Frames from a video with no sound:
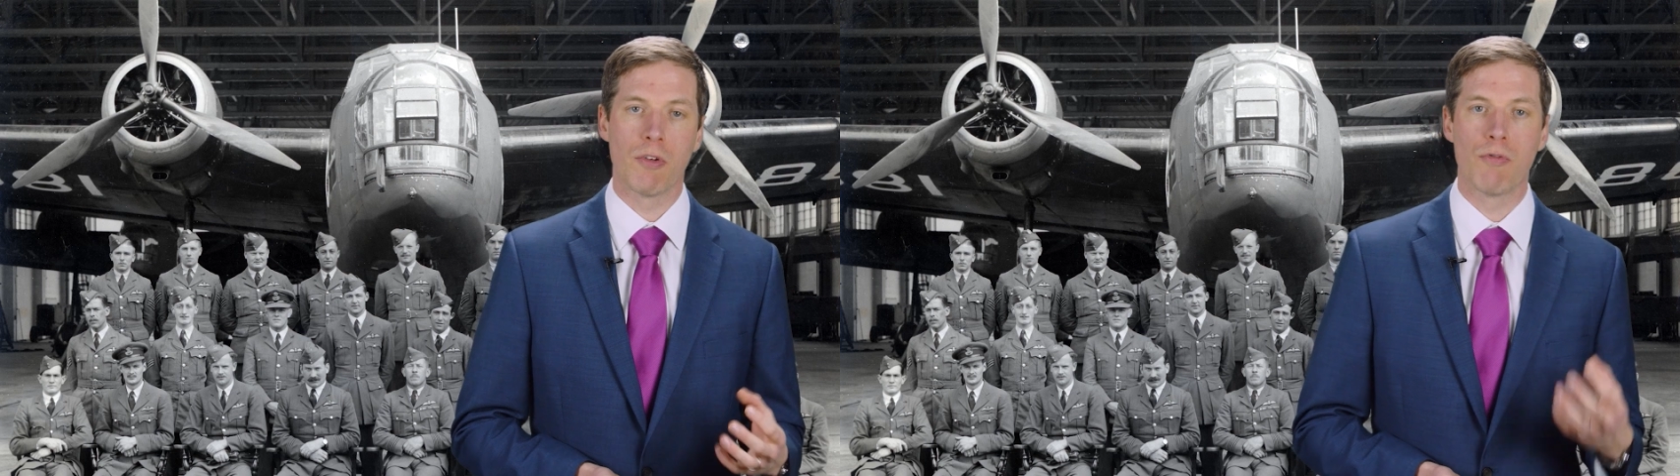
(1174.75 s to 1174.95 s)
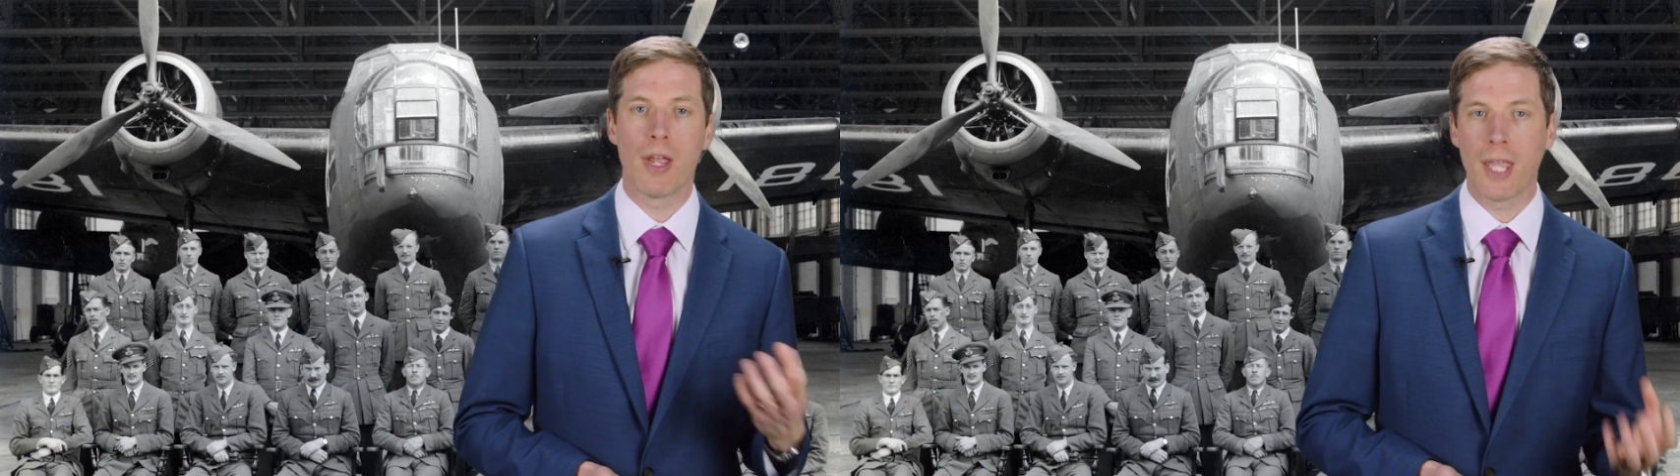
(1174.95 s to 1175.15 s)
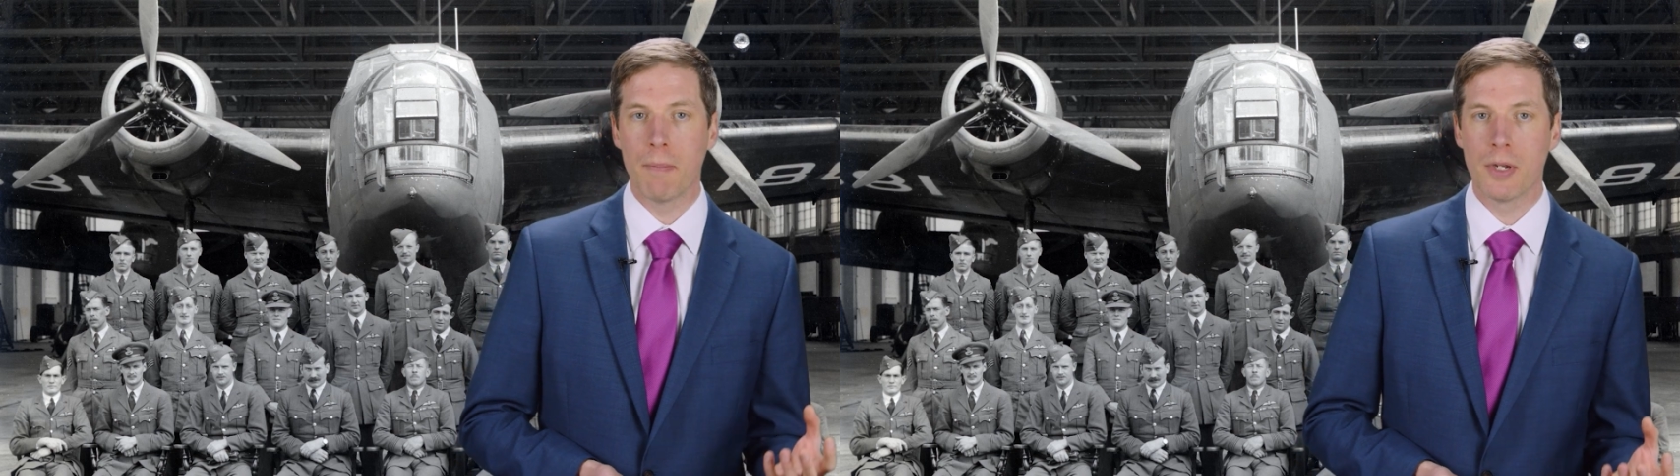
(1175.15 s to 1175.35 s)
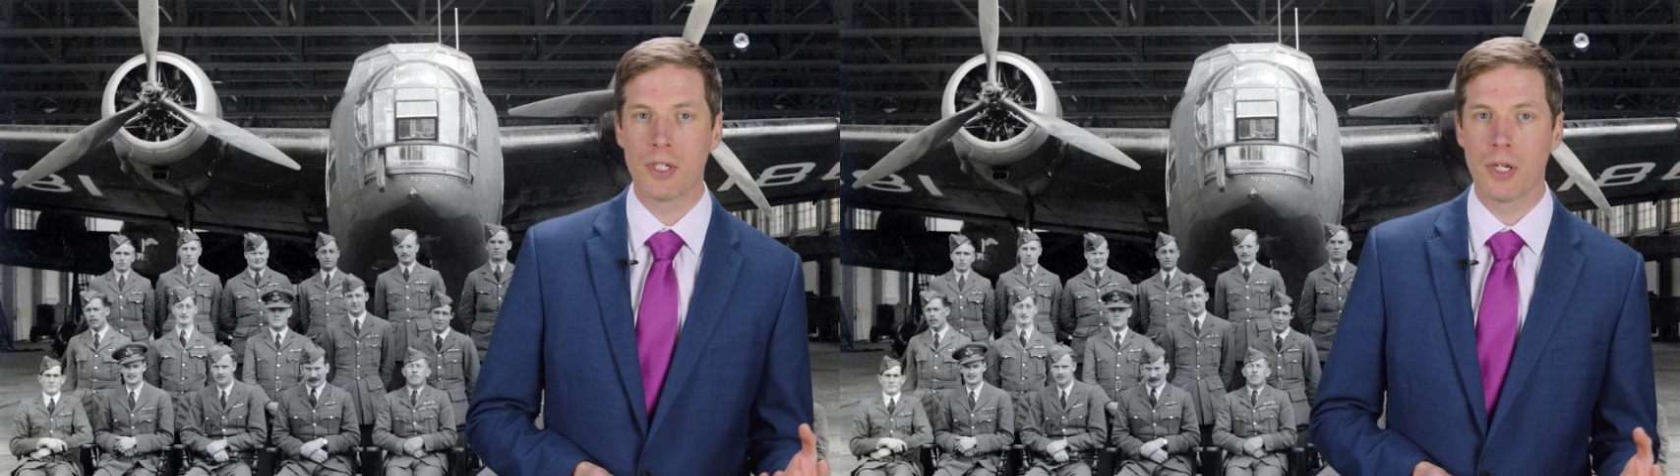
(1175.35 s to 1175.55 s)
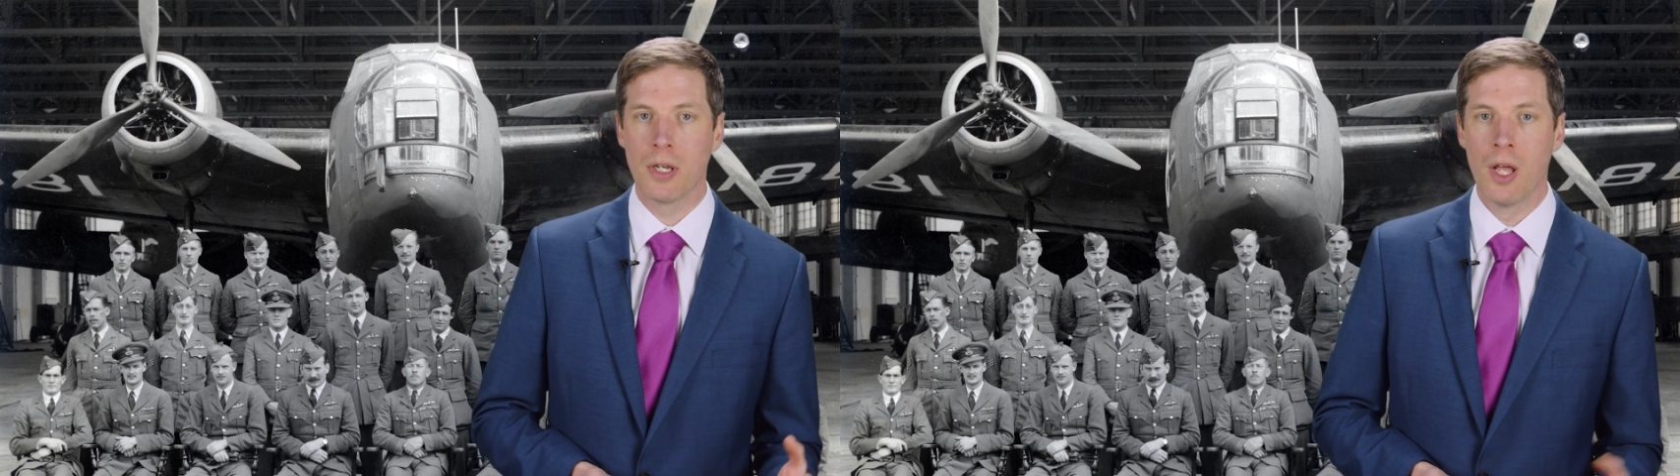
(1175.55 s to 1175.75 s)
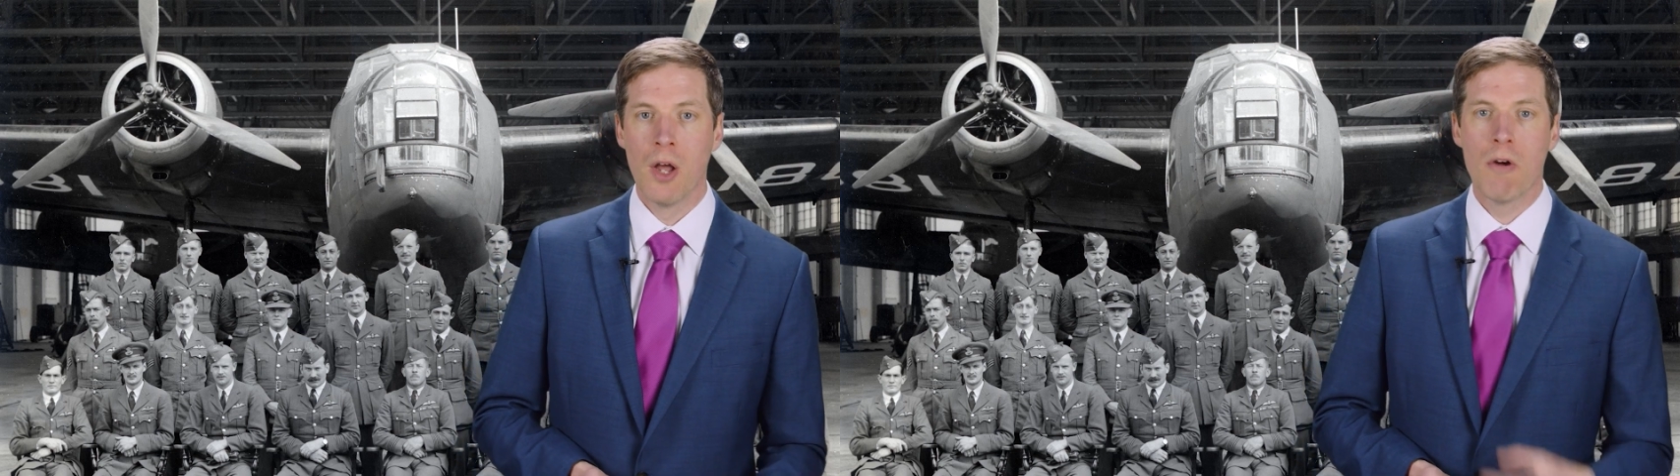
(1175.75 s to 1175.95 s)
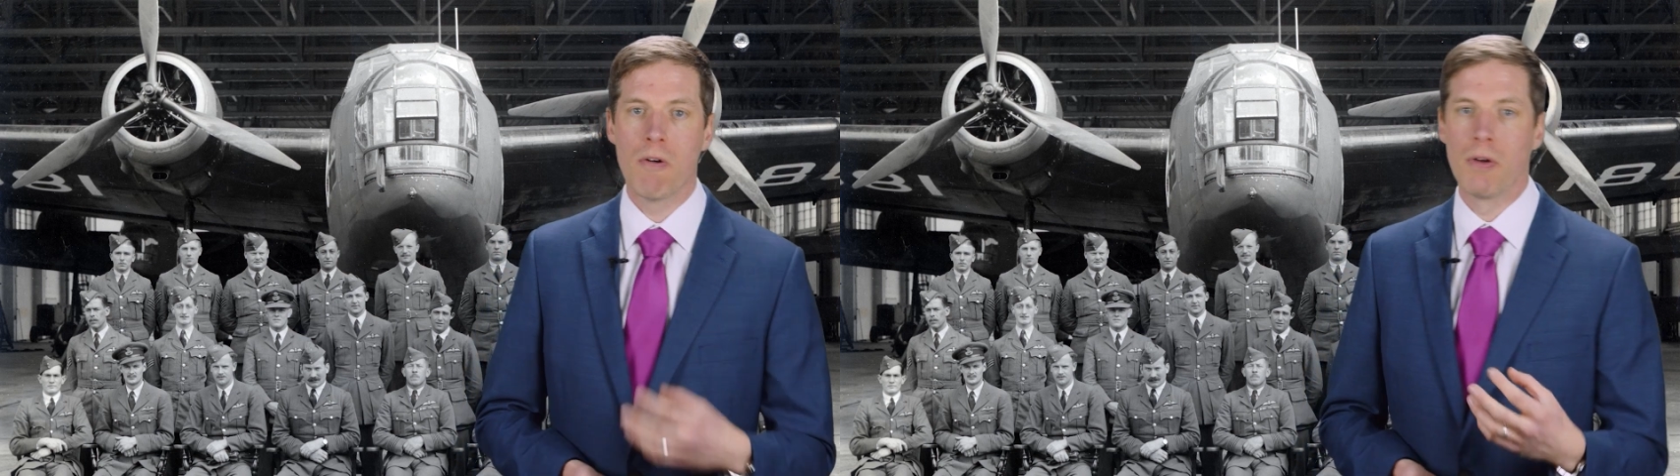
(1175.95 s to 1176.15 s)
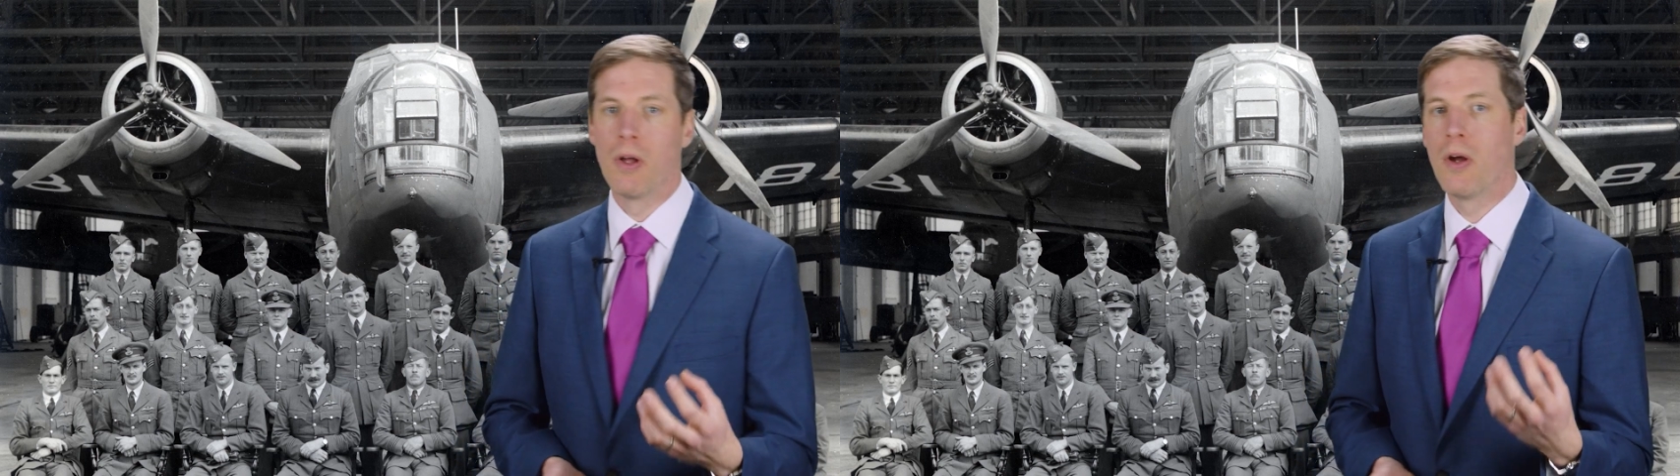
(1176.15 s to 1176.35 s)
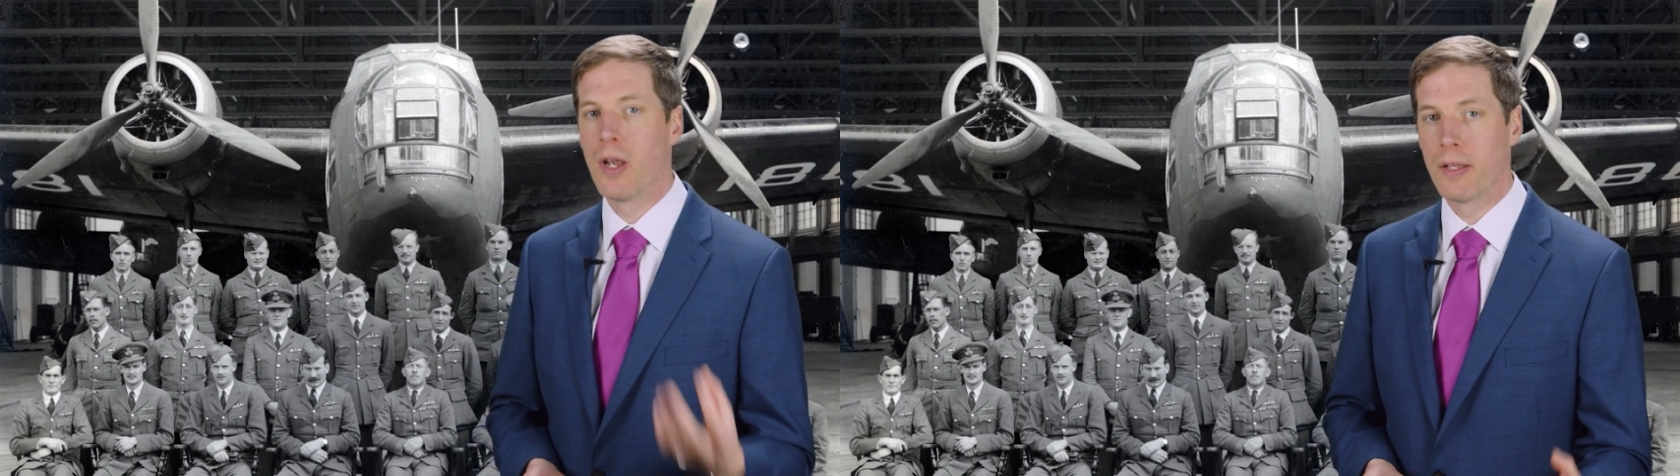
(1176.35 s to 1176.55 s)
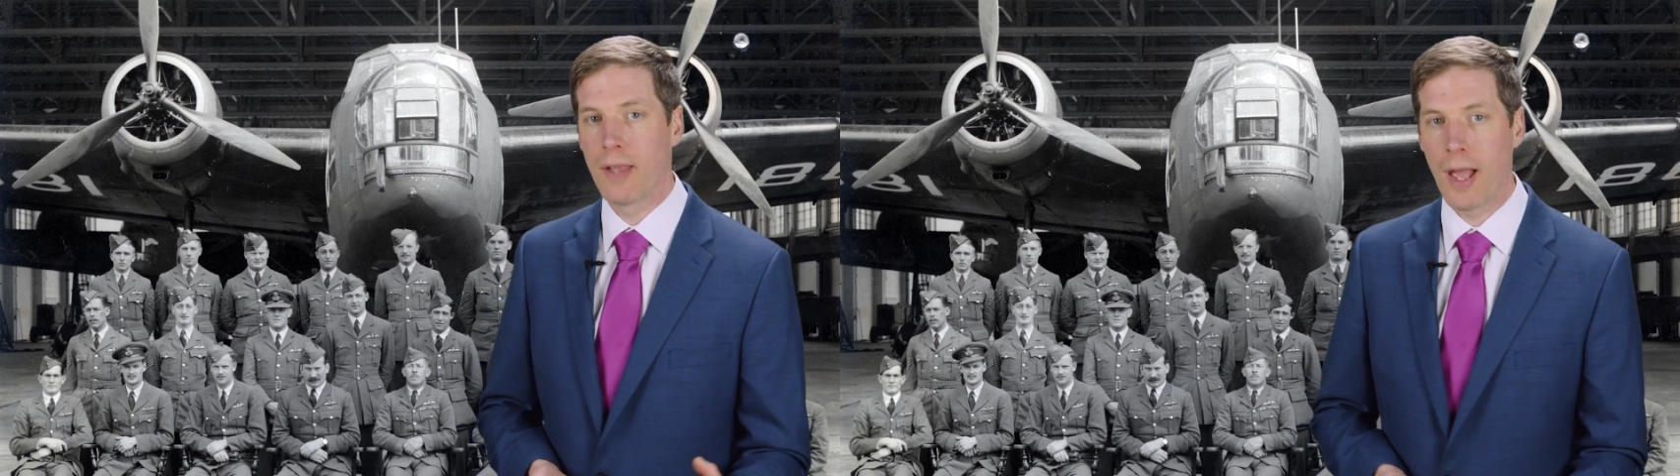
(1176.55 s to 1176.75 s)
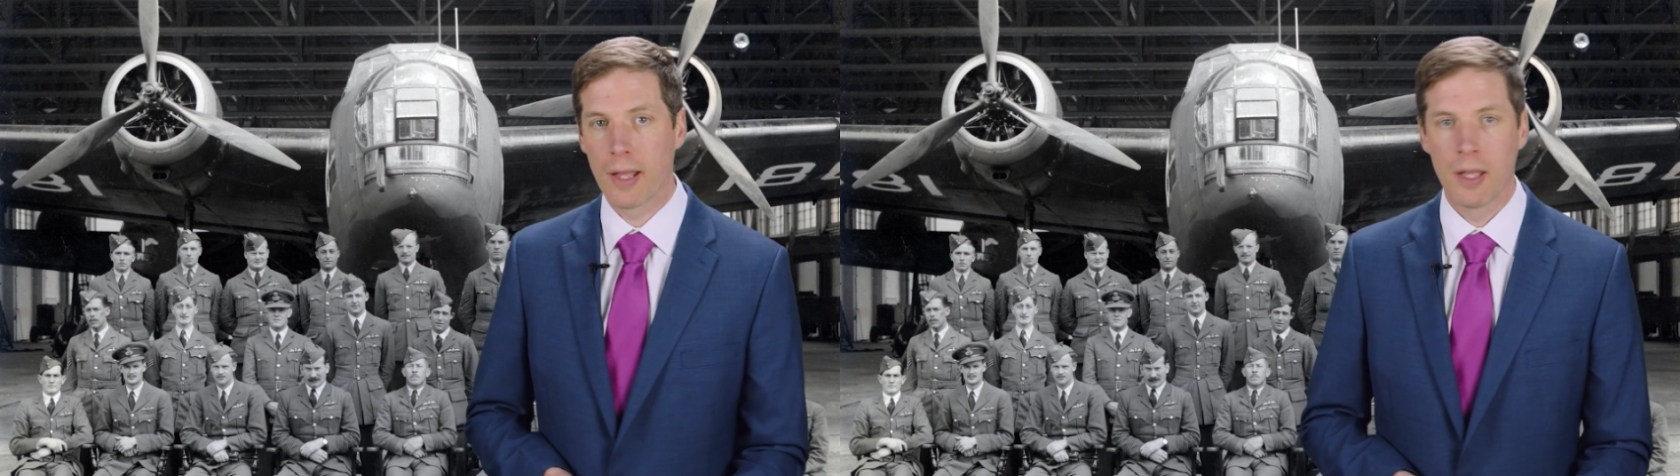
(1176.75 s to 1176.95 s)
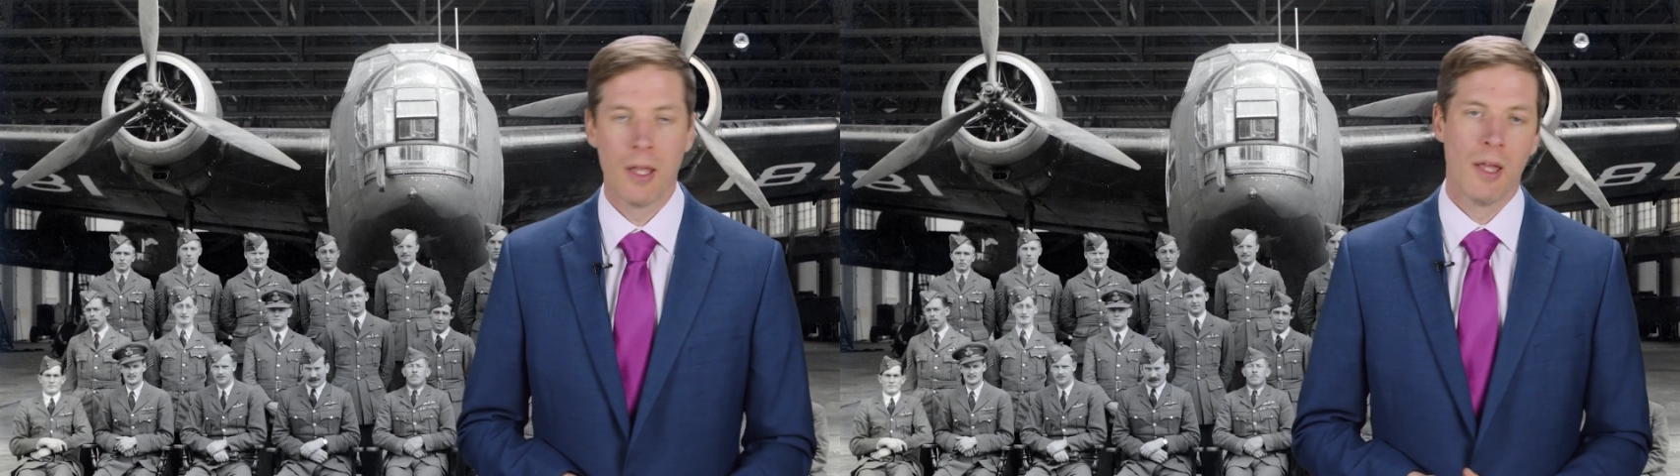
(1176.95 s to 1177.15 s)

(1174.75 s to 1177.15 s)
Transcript: recce mission or an attack